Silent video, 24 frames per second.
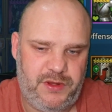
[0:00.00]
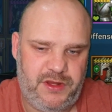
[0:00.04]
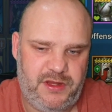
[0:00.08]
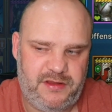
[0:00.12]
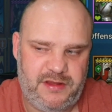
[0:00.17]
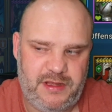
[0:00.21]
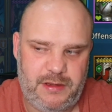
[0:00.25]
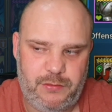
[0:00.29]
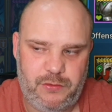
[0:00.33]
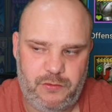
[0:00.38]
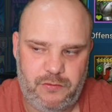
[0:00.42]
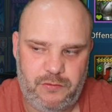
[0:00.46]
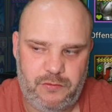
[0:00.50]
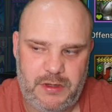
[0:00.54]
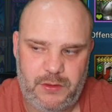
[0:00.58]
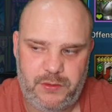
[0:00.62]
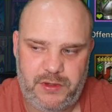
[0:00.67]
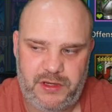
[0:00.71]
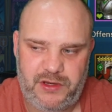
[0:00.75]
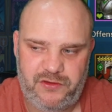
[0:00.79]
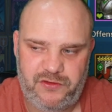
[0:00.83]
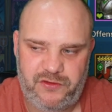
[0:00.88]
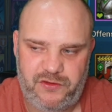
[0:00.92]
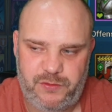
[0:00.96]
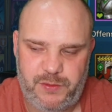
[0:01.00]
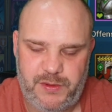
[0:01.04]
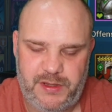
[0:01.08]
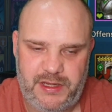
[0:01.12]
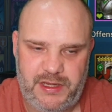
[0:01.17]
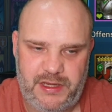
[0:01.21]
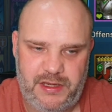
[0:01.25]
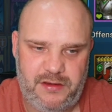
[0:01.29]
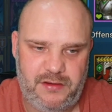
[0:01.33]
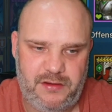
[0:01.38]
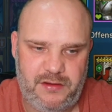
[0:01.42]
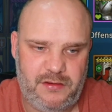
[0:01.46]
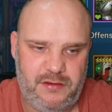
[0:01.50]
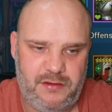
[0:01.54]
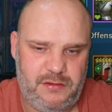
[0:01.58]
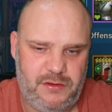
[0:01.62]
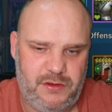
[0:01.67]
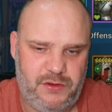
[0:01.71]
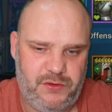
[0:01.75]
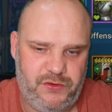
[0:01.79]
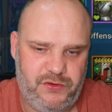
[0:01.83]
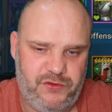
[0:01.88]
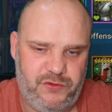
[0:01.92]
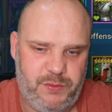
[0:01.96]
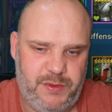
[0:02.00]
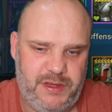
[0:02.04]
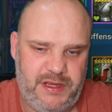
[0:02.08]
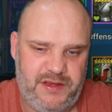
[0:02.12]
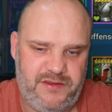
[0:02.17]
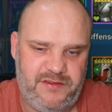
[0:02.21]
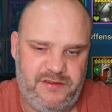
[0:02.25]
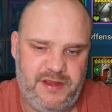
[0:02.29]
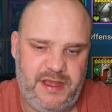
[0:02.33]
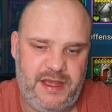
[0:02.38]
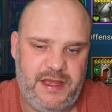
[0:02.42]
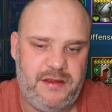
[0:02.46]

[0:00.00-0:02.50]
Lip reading: a double roll in speed on a speed set.